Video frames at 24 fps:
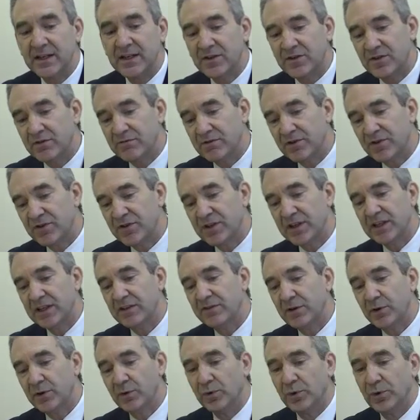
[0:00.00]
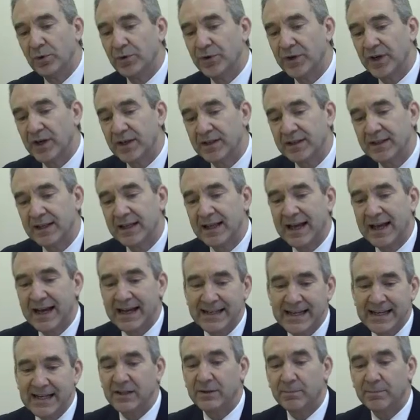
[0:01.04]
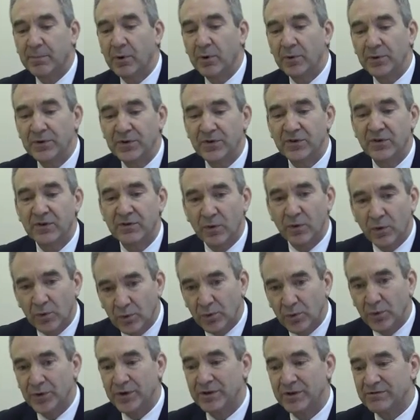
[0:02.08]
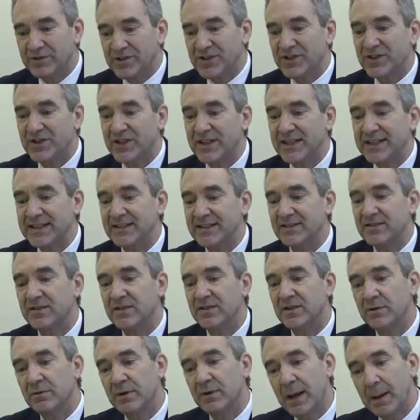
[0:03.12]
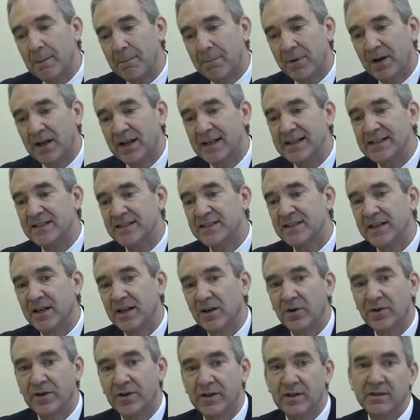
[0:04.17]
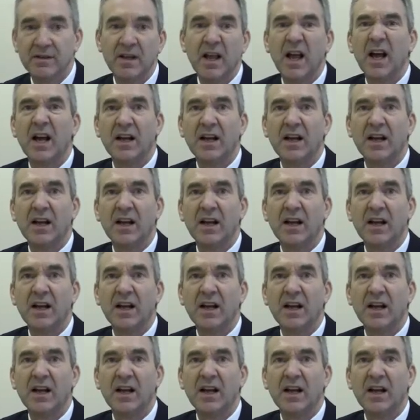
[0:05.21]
to receive an order and at the point of order receipt to place it on a